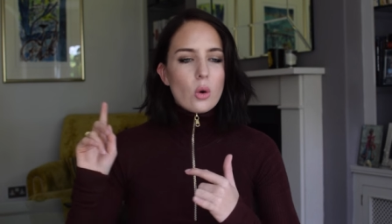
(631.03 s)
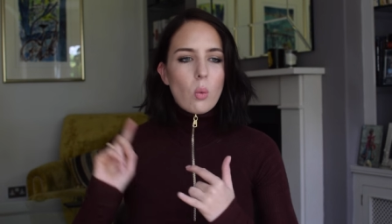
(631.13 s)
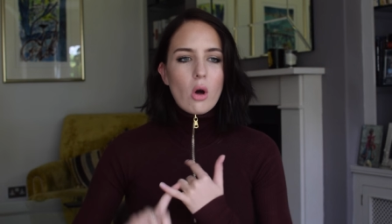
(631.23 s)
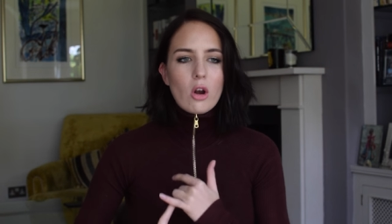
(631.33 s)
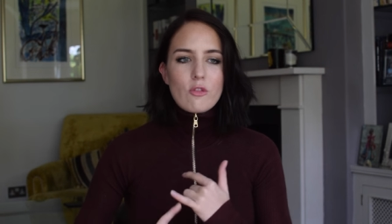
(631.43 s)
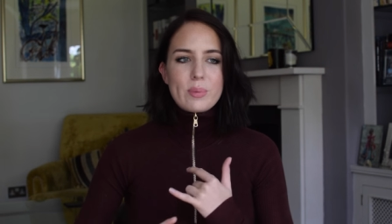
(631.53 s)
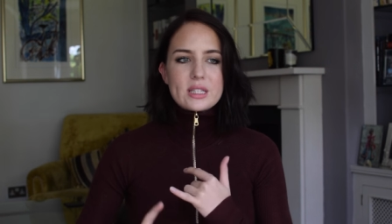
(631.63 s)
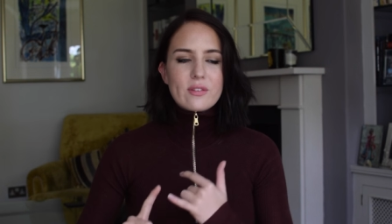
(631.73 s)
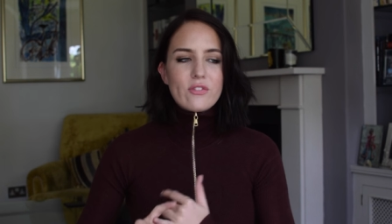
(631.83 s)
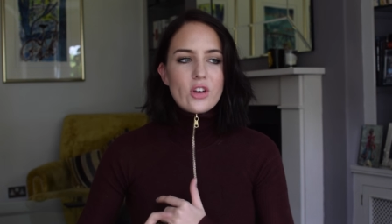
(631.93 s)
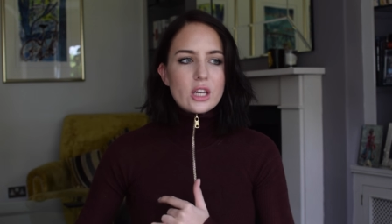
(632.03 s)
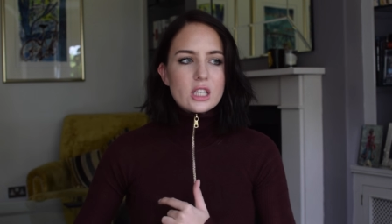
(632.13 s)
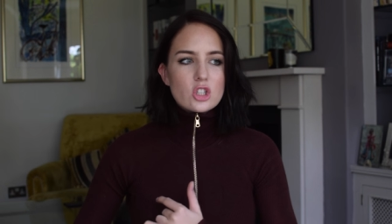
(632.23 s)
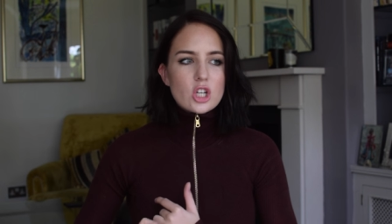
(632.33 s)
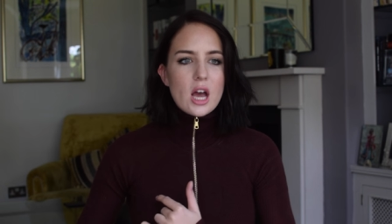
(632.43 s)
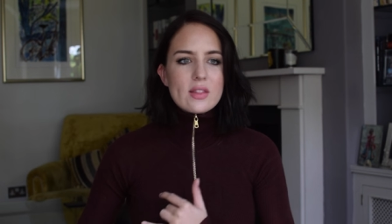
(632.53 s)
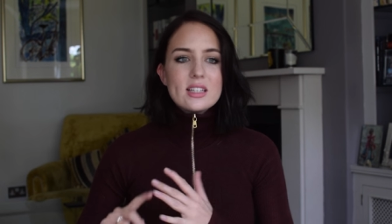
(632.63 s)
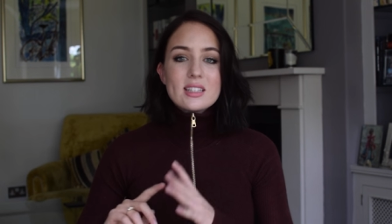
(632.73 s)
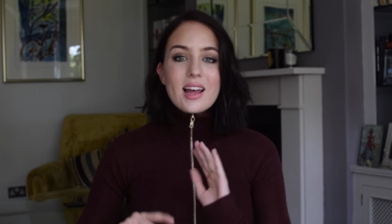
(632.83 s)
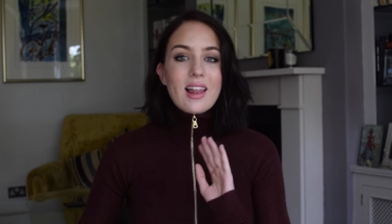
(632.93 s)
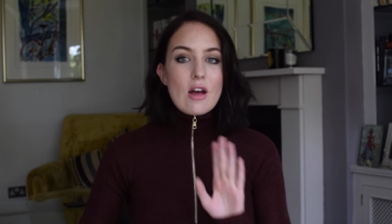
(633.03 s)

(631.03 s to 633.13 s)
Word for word: one-off bits of furniture they sell